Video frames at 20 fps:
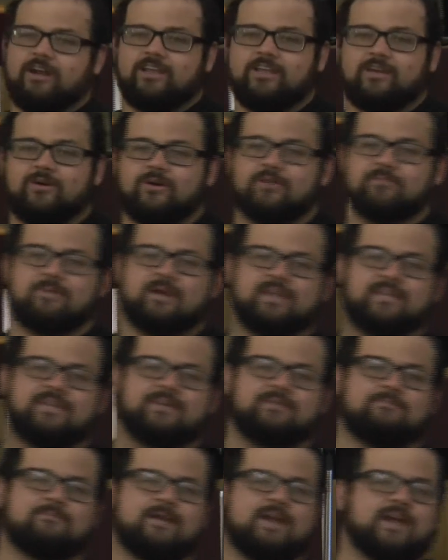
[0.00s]
You don't want to make
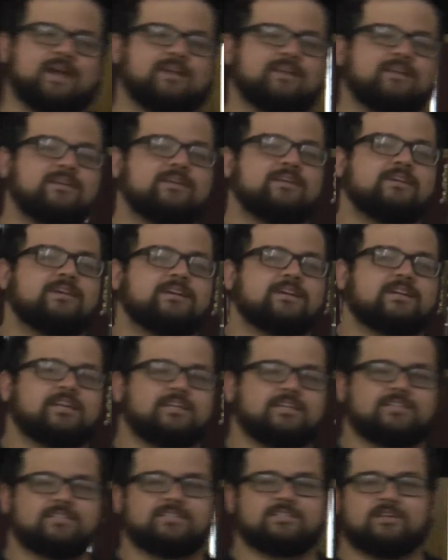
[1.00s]
him mad,
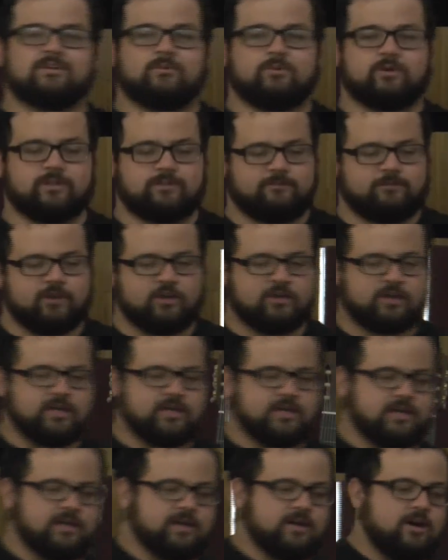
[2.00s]
because if you're going
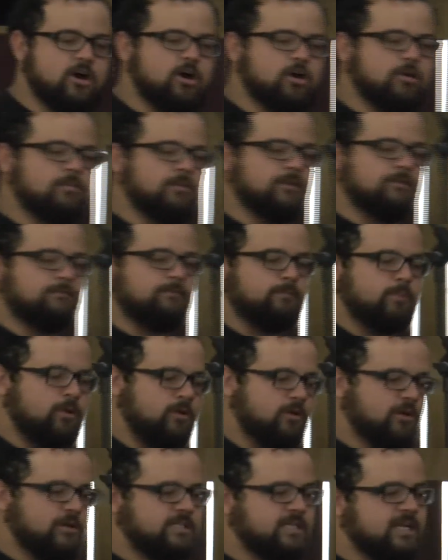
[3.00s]
to harm the
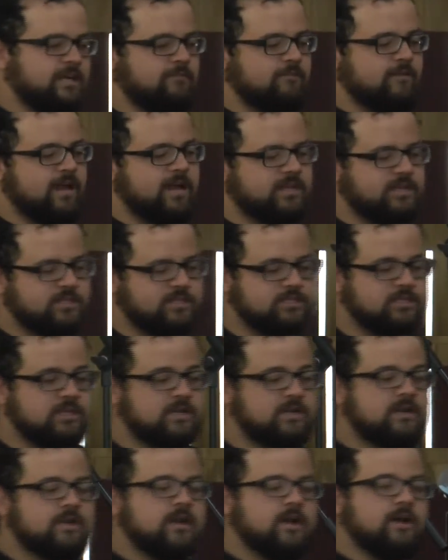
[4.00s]
poor and take advantage
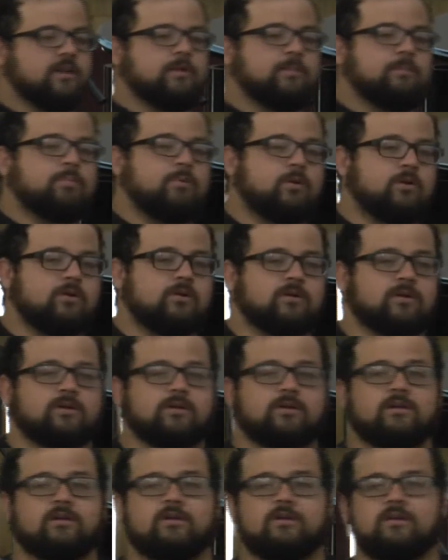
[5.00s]
of the poor,
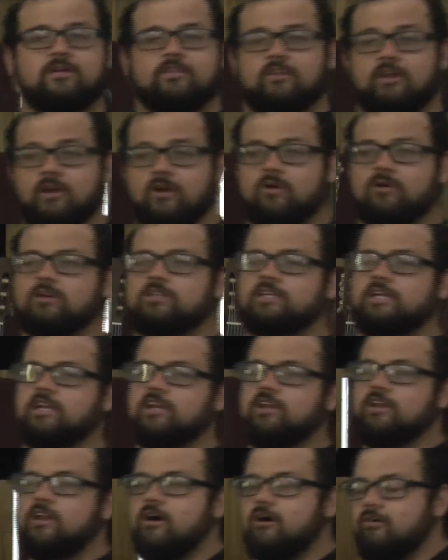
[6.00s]
the Lord's going to
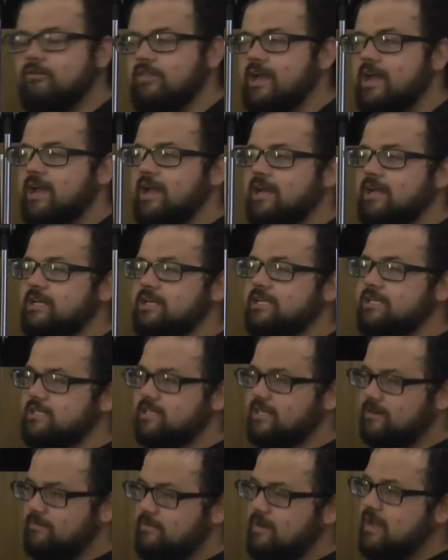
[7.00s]
know that, and he's
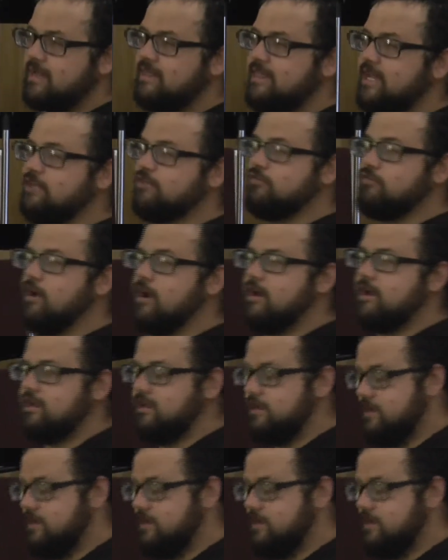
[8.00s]
going to make things right.